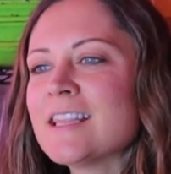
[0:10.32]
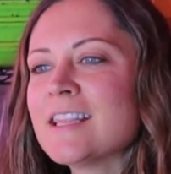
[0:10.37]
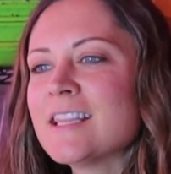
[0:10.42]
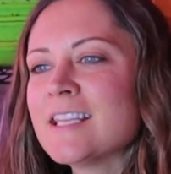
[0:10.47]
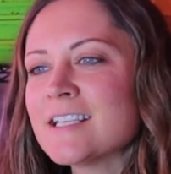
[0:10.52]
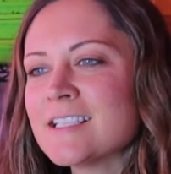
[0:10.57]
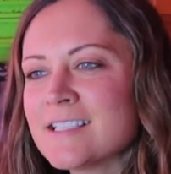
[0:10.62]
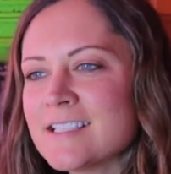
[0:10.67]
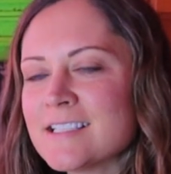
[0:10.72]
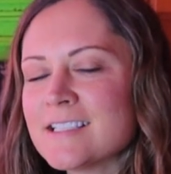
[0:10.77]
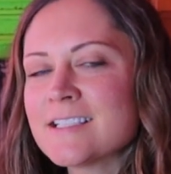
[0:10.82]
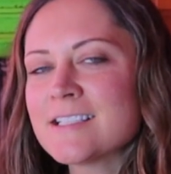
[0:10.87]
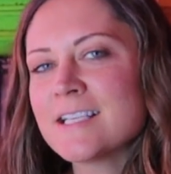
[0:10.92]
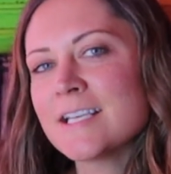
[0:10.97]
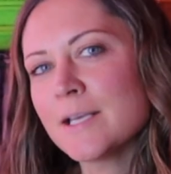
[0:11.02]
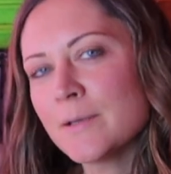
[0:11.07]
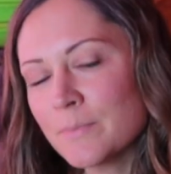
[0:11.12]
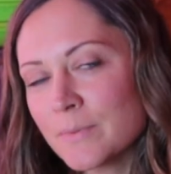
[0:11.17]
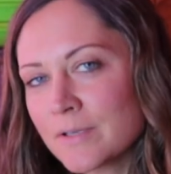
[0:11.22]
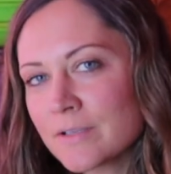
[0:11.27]
this is
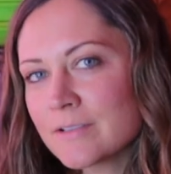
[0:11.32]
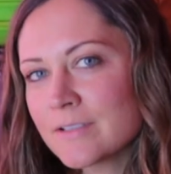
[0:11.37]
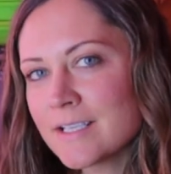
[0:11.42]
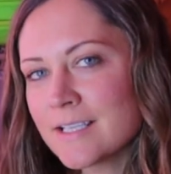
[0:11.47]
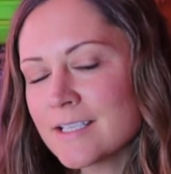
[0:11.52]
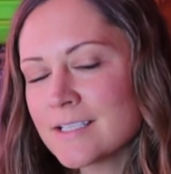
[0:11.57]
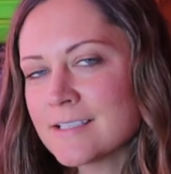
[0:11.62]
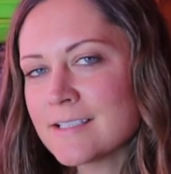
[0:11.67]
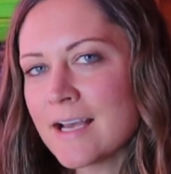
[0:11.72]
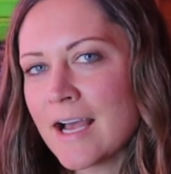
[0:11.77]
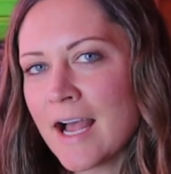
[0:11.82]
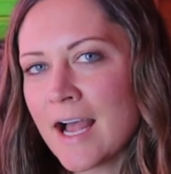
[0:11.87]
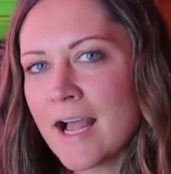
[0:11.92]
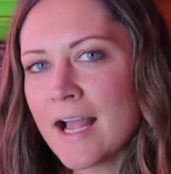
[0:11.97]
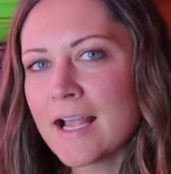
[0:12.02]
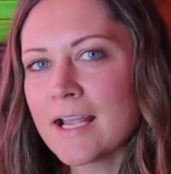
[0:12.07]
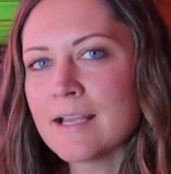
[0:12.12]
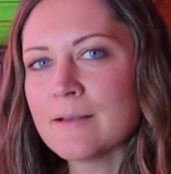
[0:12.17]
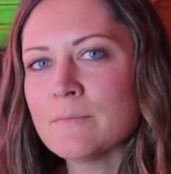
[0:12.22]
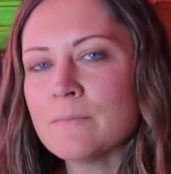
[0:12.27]
typically the
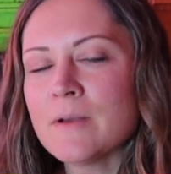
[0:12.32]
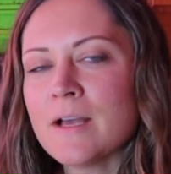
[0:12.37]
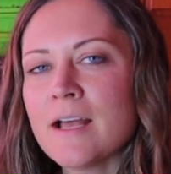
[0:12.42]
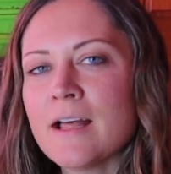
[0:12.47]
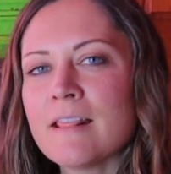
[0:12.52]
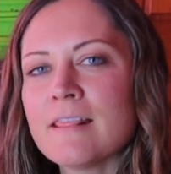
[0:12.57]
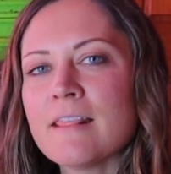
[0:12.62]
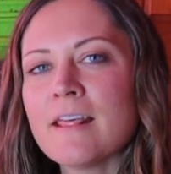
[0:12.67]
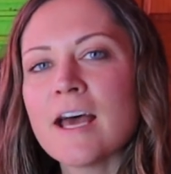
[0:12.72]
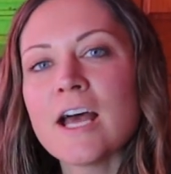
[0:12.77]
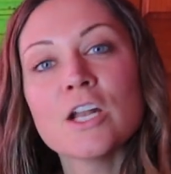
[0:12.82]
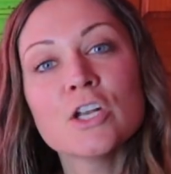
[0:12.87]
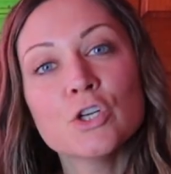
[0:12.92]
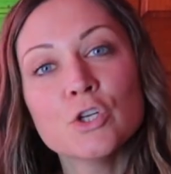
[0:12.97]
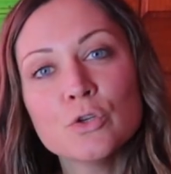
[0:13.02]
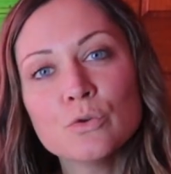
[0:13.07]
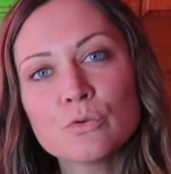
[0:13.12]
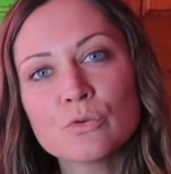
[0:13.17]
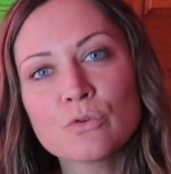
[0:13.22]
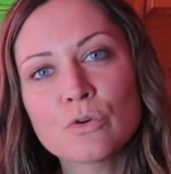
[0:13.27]
time that
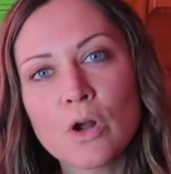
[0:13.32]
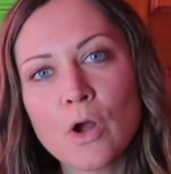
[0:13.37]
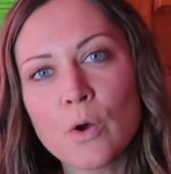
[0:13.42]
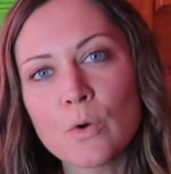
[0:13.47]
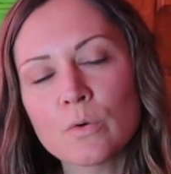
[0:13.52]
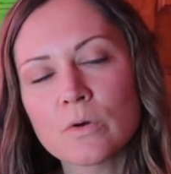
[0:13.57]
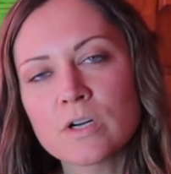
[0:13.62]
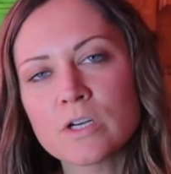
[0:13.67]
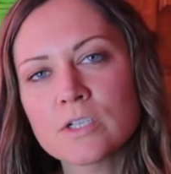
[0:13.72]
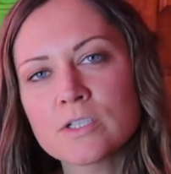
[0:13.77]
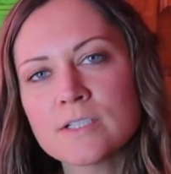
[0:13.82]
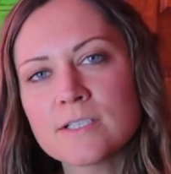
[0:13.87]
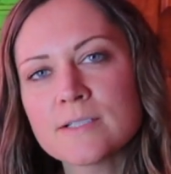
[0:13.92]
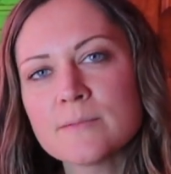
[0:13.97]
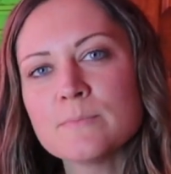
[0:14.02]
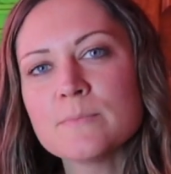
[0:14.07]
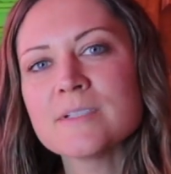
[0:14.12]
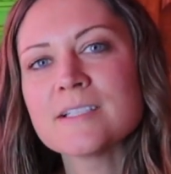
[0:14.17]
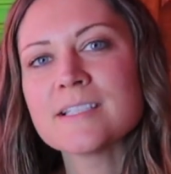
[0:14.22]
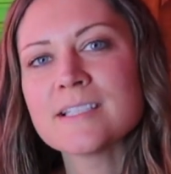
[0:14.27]
new growers
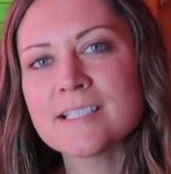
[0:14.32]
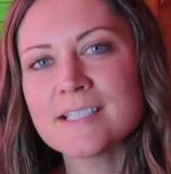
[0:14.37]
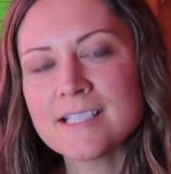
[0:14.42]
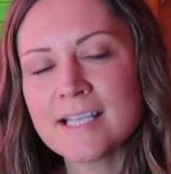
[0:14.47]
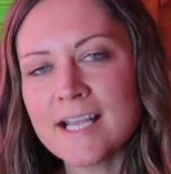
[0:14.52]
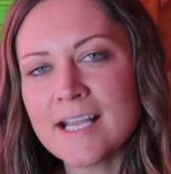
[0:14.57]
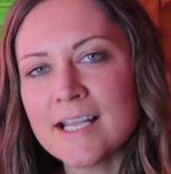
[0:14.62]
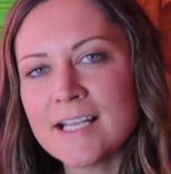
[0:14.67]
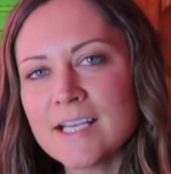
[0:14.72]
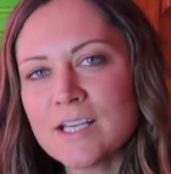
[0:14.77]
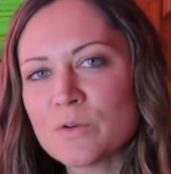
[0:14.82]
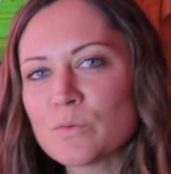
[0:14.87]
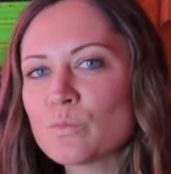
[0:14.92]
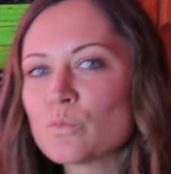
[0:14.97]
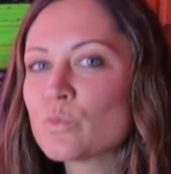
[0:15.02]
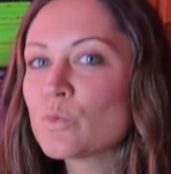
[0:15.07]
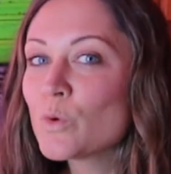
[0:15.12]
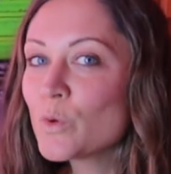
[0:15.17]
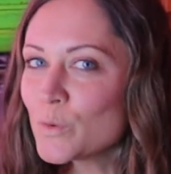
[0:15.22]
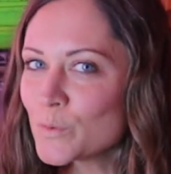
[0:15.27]
mistake
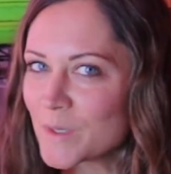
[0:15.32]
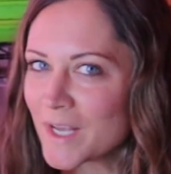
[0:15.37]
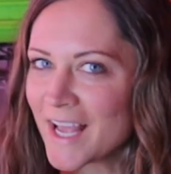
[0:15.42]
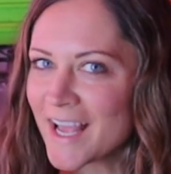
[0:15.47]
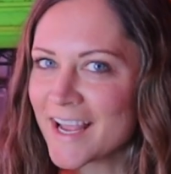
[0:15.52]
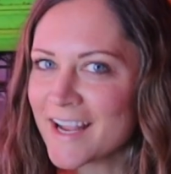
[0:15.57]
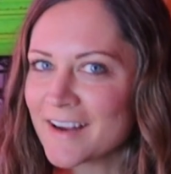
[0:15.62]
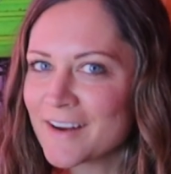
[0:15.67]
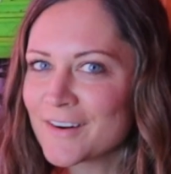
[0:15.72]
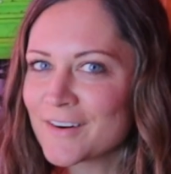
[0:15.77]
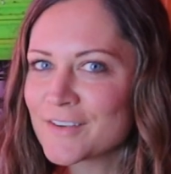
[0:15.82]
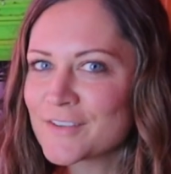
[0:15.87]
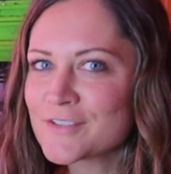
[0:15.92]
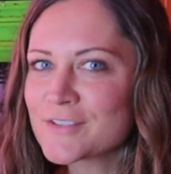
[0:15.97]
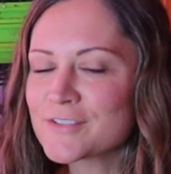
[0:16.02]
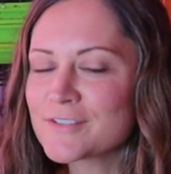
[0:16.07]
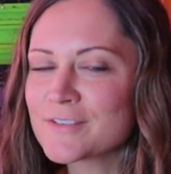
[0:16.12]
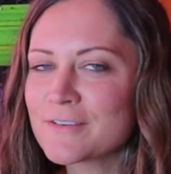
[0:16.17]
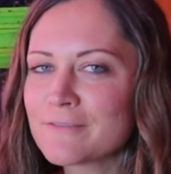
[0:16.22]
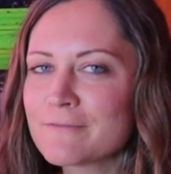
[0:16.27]
root hairs
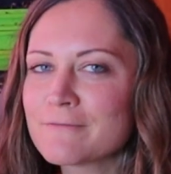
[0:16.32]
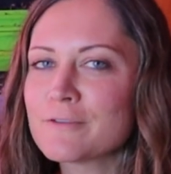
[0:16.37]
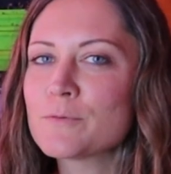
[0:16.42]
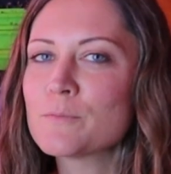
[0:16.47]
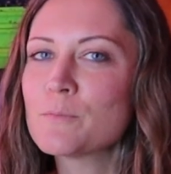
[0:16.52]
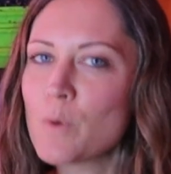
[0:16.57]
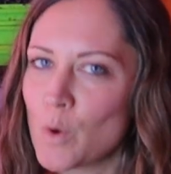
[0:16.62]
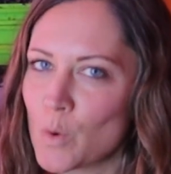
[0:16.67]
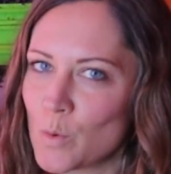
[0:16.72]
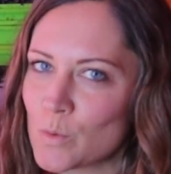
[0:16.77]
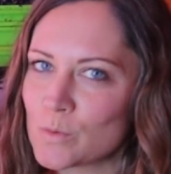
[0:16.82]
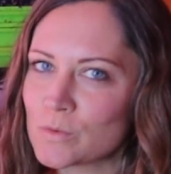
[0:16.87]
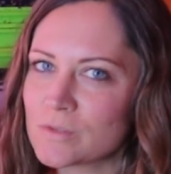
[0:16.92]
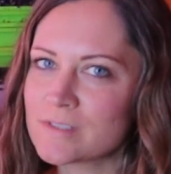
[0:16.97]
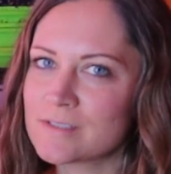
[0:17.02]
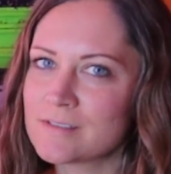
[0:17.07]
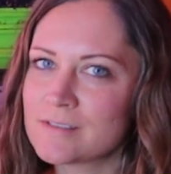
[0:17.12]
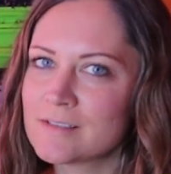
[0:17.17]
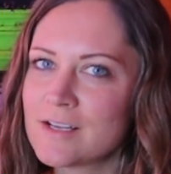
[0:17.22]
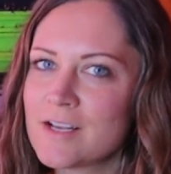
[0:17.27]
for mold.
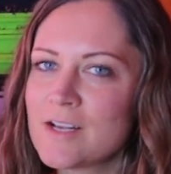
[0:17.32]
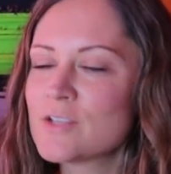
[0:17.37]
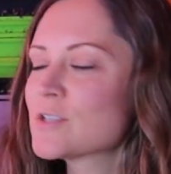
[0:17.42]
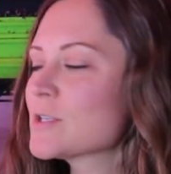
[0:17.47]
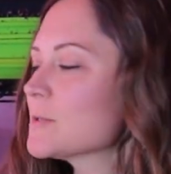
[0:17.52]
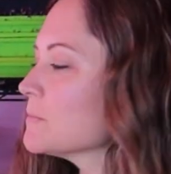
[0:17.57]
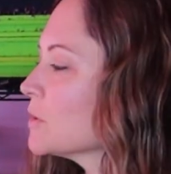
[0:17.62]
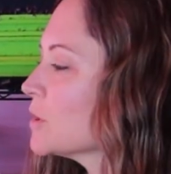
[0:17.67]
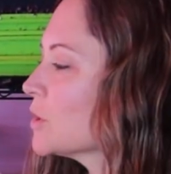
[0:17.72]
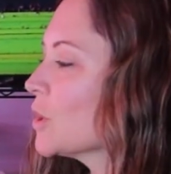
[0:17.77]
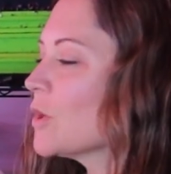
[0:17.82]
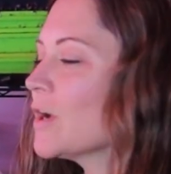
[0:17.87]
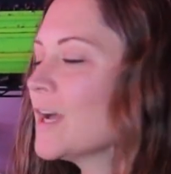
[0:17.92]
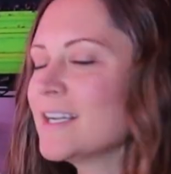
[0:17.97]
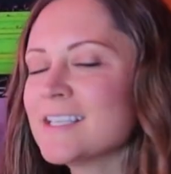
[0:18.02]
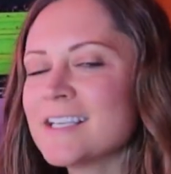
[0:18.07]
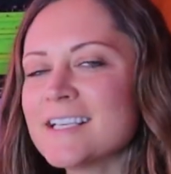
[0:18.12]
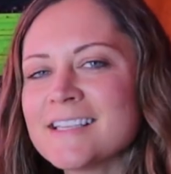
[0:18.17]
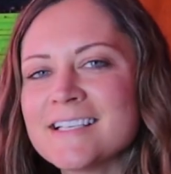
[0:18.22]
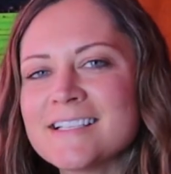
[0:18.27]
So I'm going to go
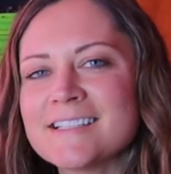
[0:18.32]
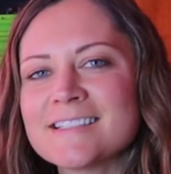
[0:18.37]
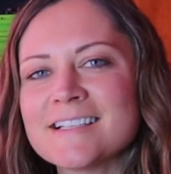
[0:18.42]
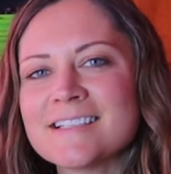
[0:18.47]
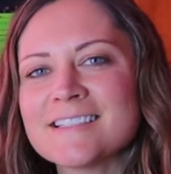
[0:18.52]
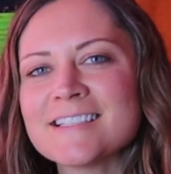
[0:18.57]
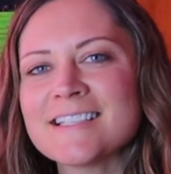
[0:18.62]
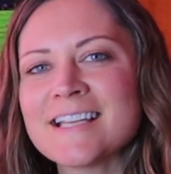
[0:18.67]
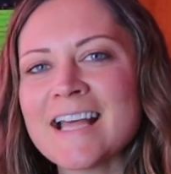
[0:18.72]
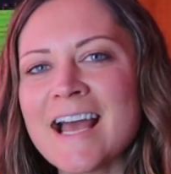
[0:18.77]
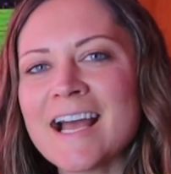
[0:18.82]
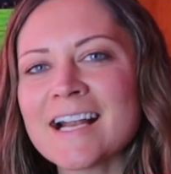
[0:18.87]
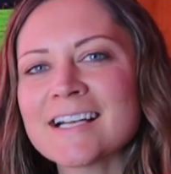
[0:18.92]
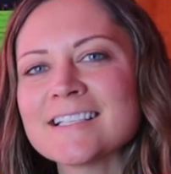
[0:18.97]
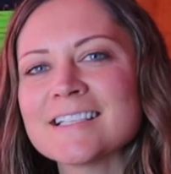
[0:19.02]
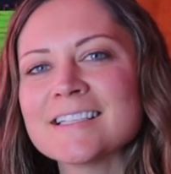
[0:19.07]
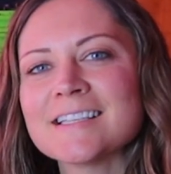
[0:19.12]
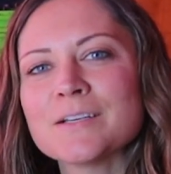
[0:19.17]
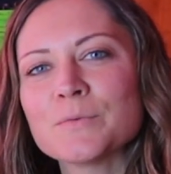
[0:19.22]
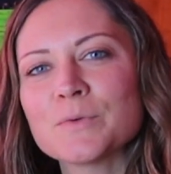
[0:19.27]
ahead and get these
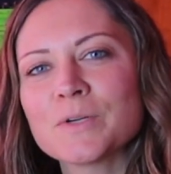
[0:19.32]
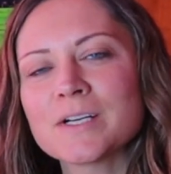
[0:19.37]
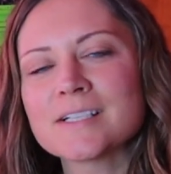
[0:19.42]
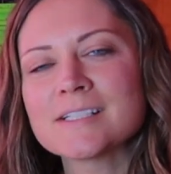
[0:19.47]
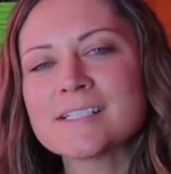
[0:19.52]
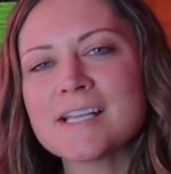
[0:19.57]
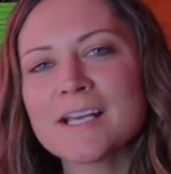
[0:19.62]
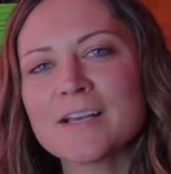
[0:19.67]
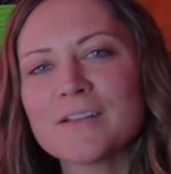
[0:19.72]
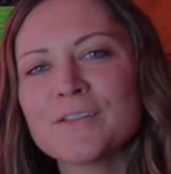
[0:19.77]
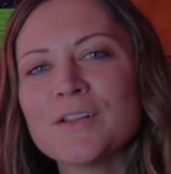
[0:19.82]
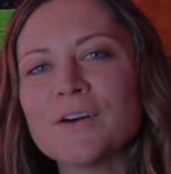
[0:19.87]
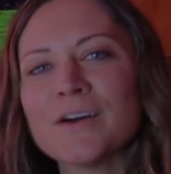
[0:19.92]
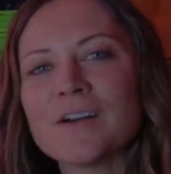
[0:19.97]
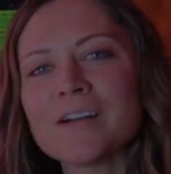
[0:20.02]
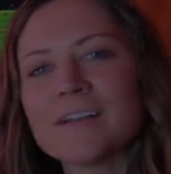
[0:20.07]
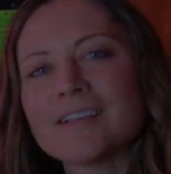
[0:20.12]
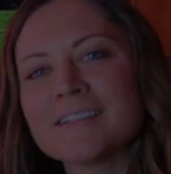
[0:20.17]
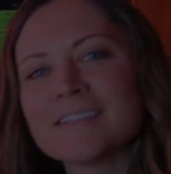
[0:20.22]
unstacked, and then we're going to take a look.